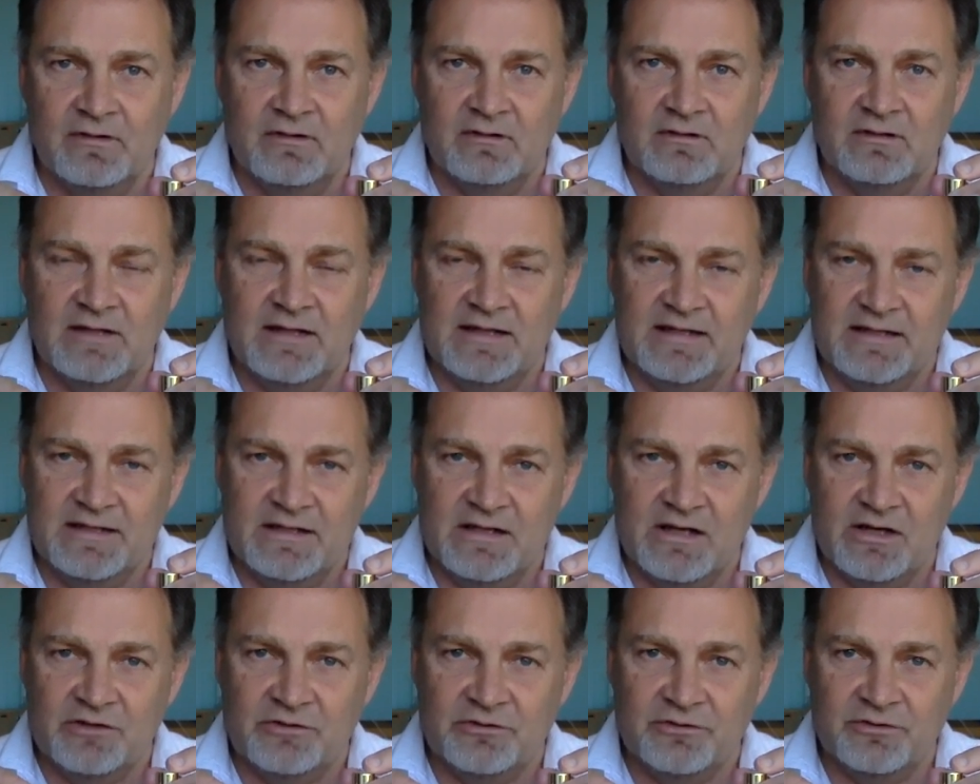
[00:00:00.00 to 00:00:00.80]
Lady
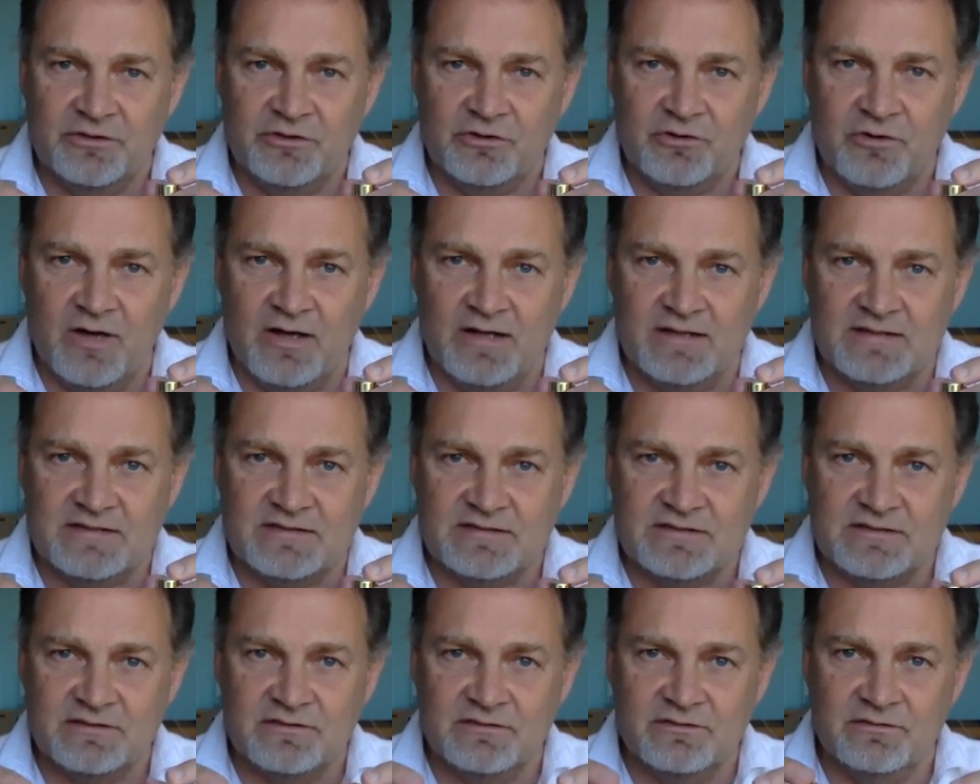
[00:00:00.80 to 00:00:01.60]
Nada and the Christ,
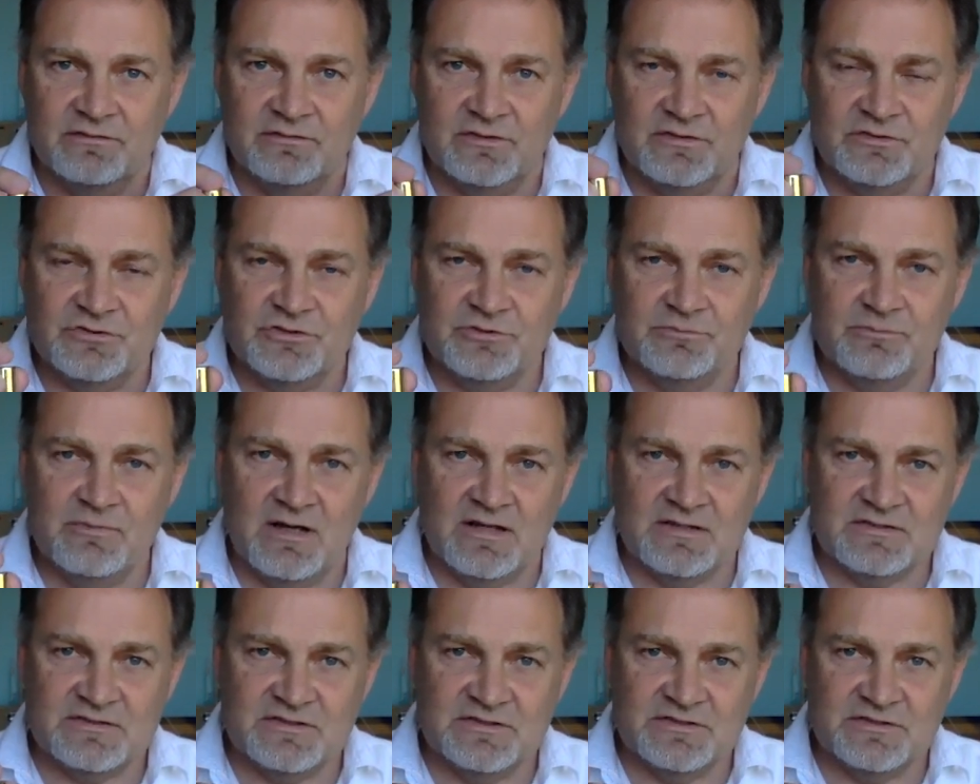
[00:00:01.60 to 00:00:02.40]
the two
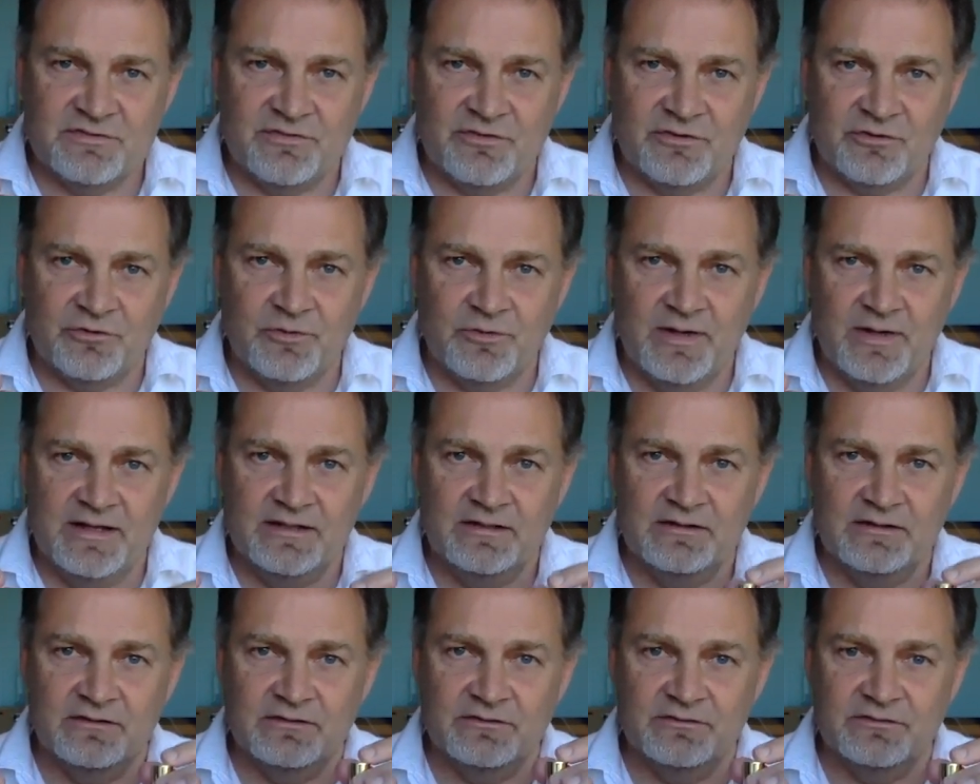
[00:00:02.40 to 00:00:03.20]
masters of the
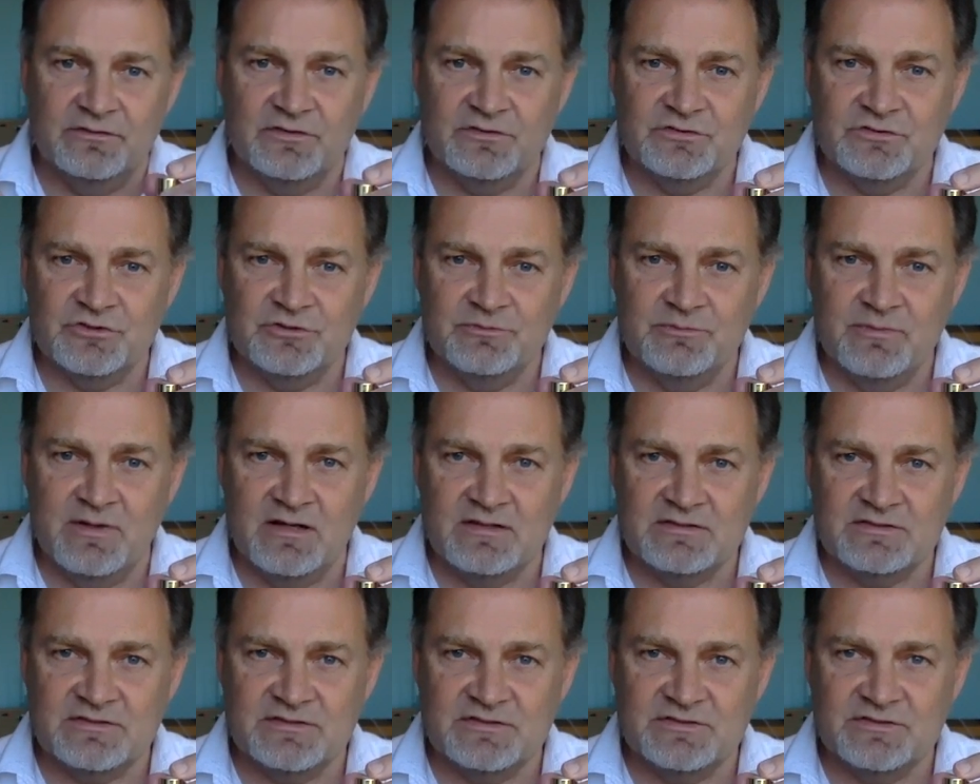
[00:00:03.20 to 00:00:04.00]
green, the two
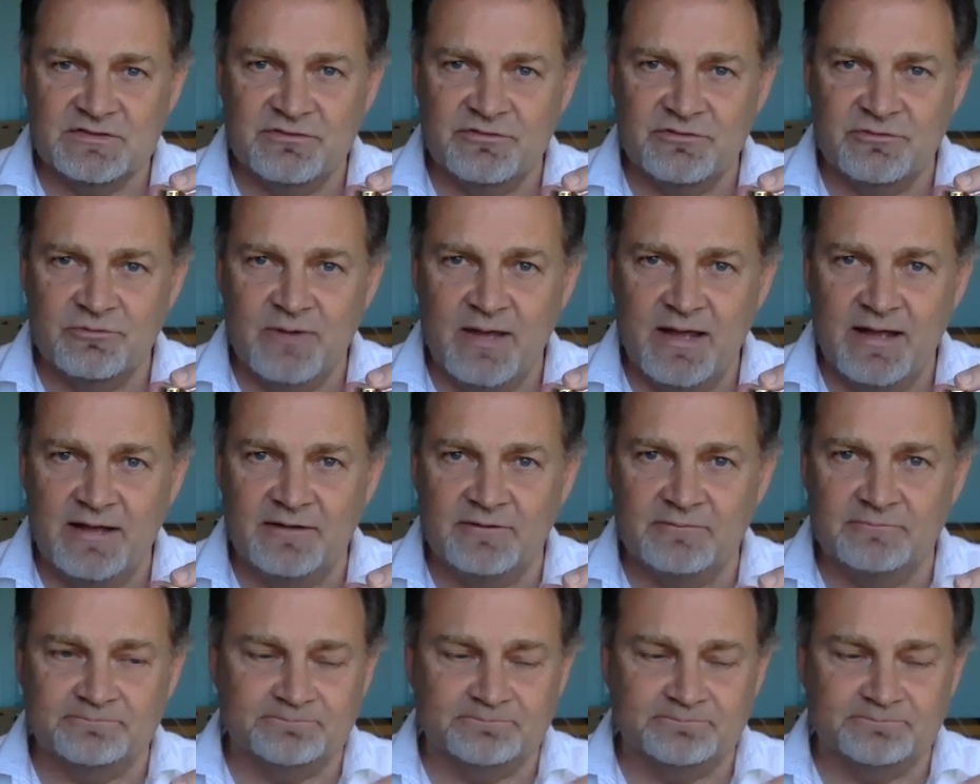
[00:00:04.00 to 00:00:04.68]
masters of the red.